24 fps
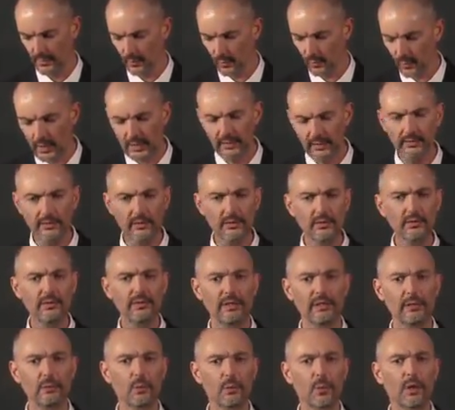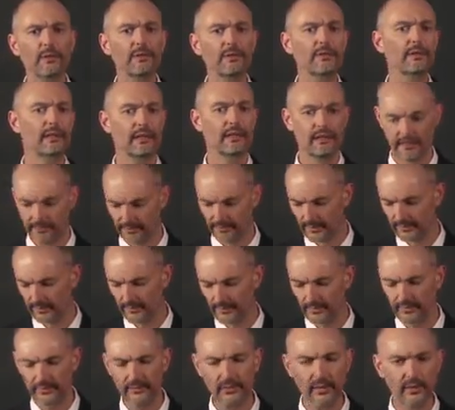Wanted to see was there
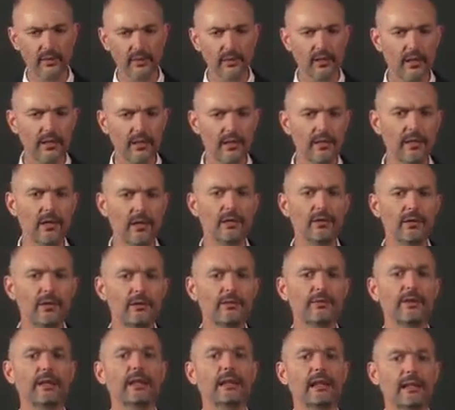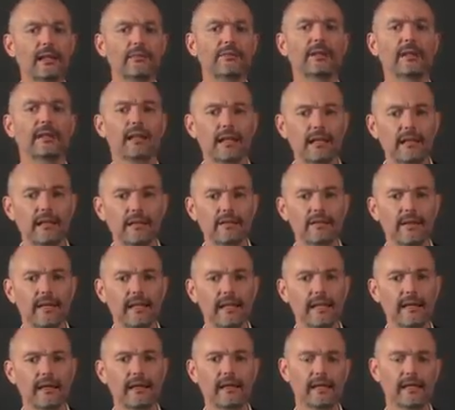differences. So notice very carefully, it is
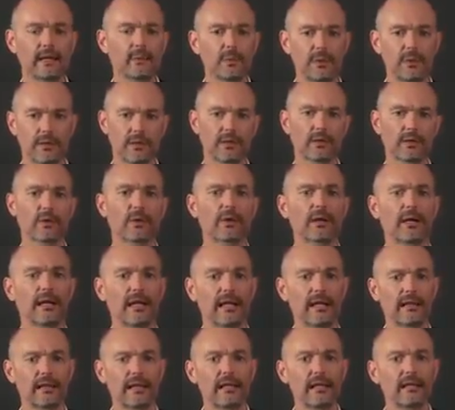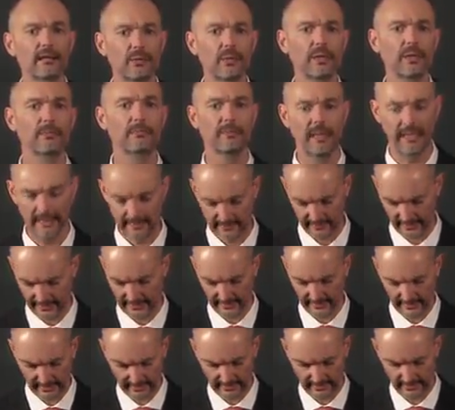a rearward look, and that is what makes
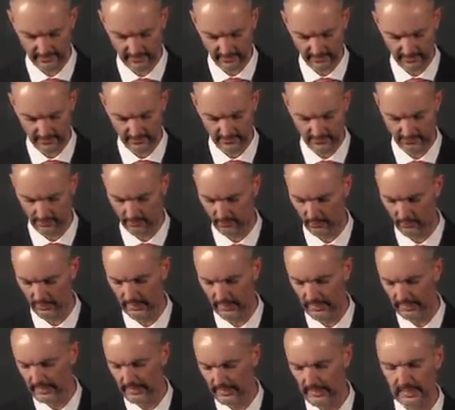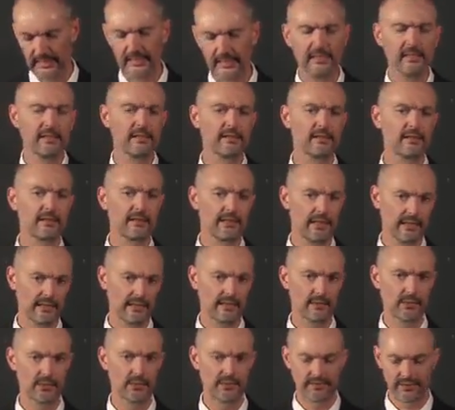a case control
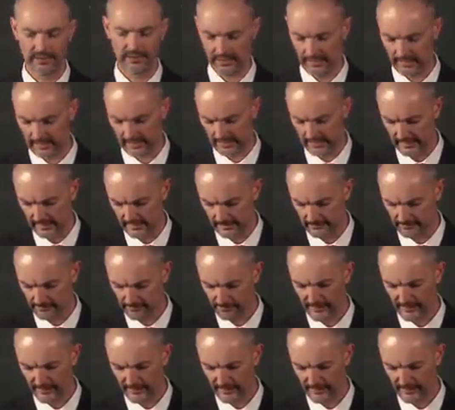study or series.